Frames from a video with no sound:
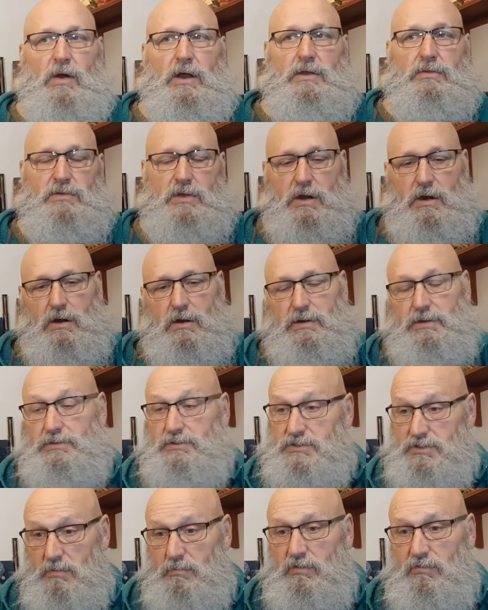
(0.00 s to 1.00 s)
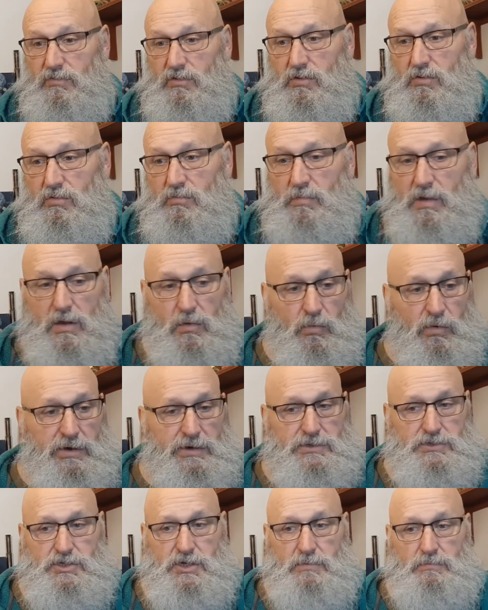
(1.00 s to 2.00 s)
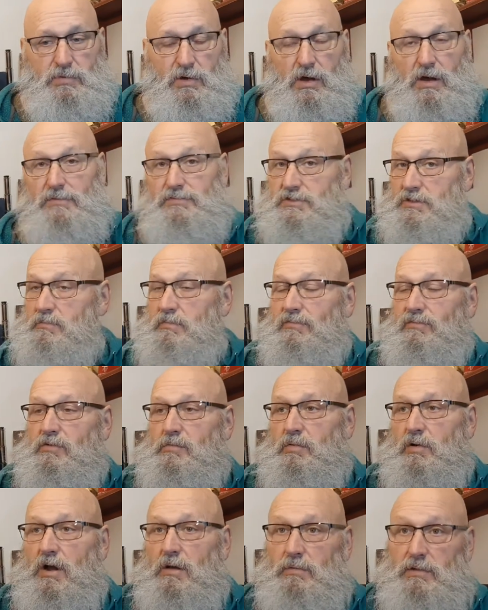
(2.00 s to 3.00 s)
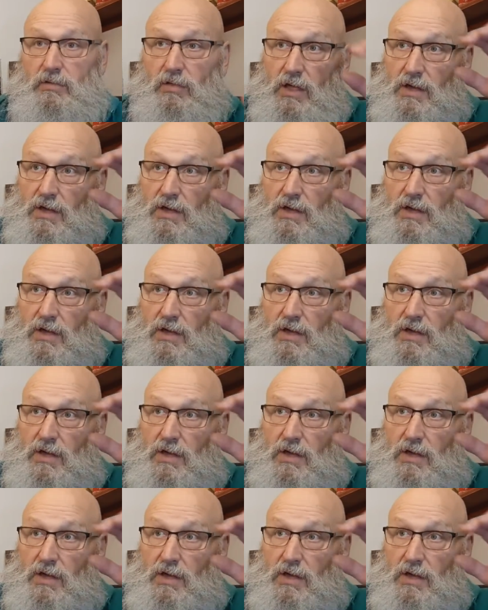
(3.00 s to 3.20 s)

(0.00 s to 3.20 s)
right there, and some of you may want to jump off. Some of you probably